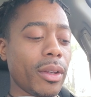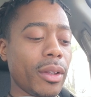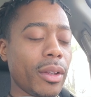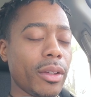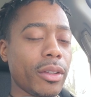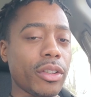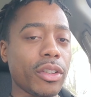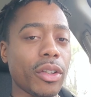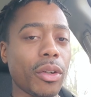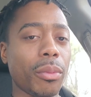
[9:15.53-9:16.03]

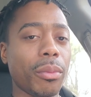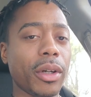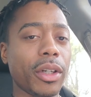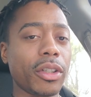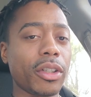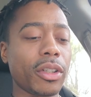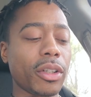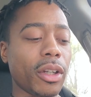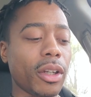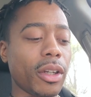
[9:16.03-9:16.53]
so
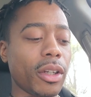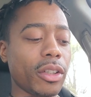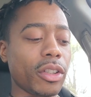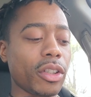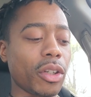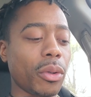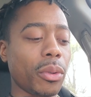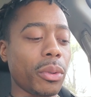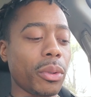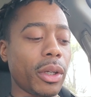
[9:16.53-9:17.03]
much
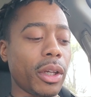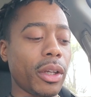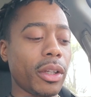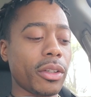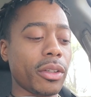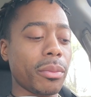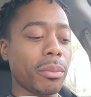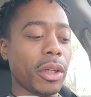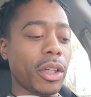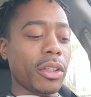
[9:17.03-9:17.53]

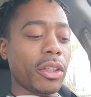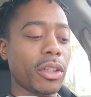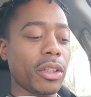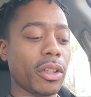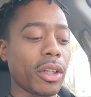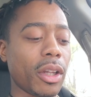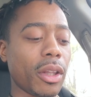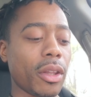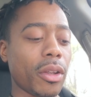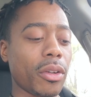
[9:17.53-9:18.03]
as
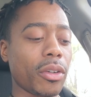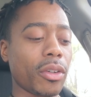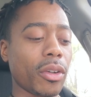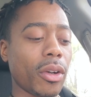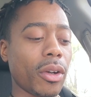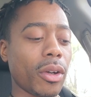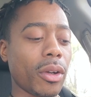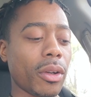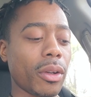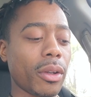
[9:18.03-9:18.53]
others
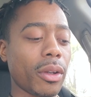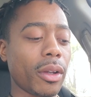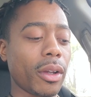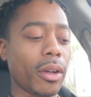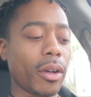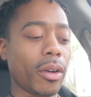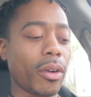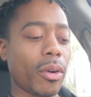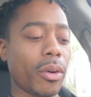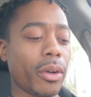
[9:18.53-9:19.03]
are,
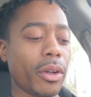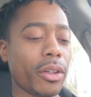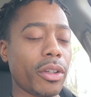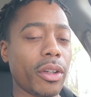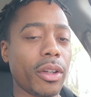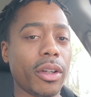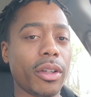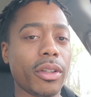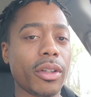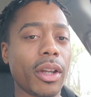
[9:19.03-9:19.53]
according to
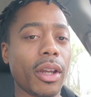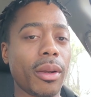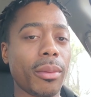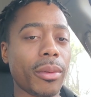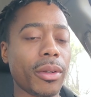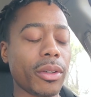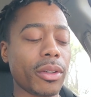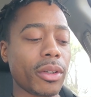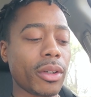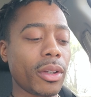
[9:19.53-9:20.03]
these
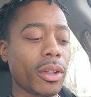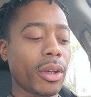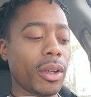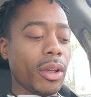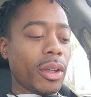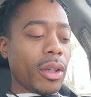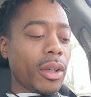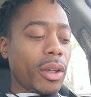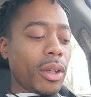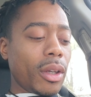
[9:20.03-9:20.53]
demons,
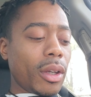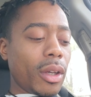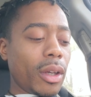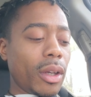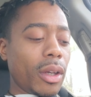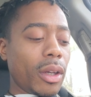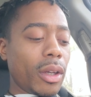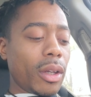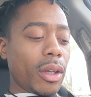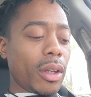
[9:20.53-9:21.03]

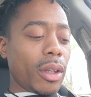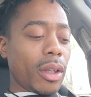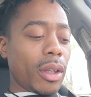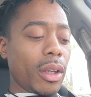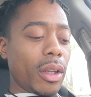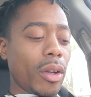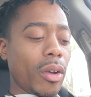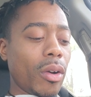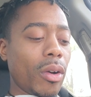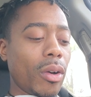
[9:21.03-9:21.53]

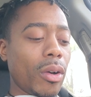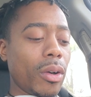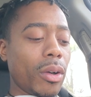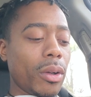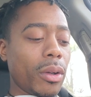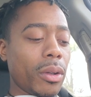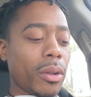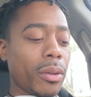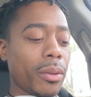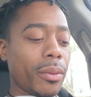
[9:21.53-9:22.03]
in
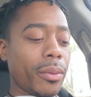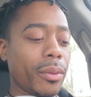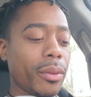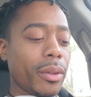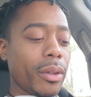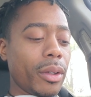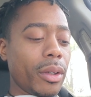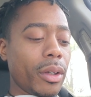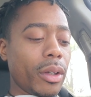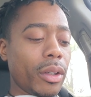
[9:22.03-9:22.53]
all
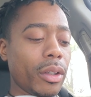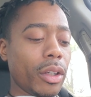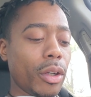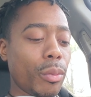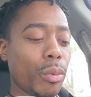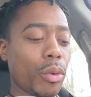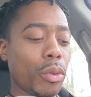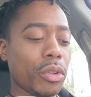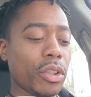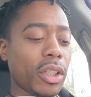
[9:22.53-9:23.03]

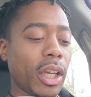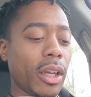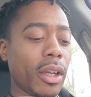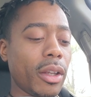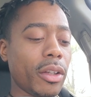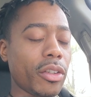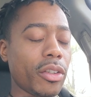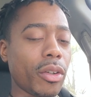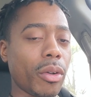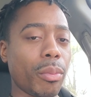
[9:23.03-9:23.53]
liberal
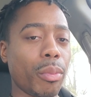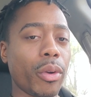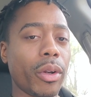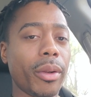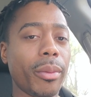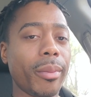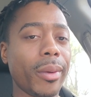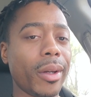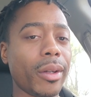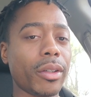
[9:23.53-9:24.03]
science. So pretty
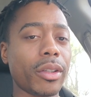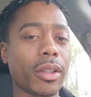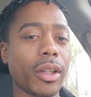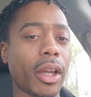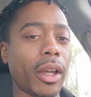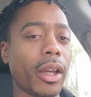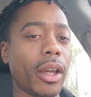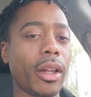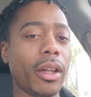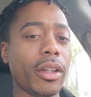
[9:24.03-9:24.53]
much
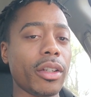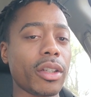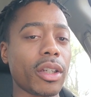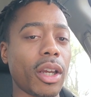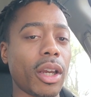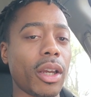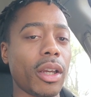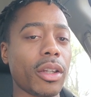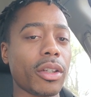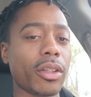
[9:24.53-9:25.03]
like any
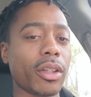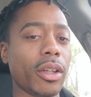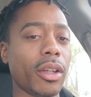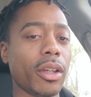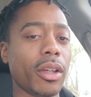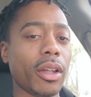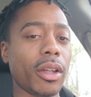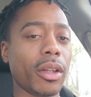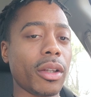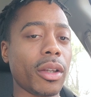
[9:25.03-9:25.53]
science, he
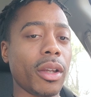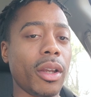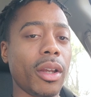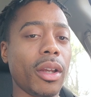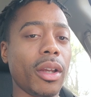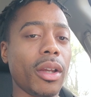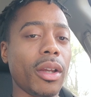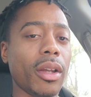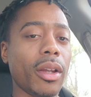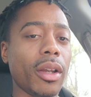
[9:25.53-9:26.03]
can
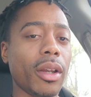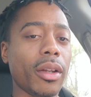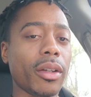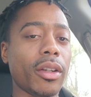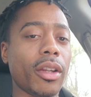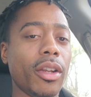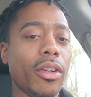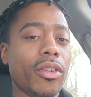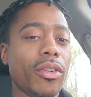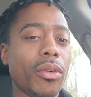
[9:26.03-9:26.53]

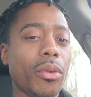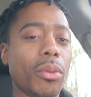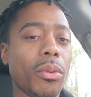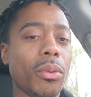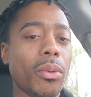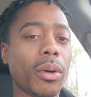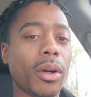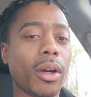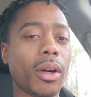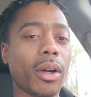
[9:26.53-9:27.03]
teach you.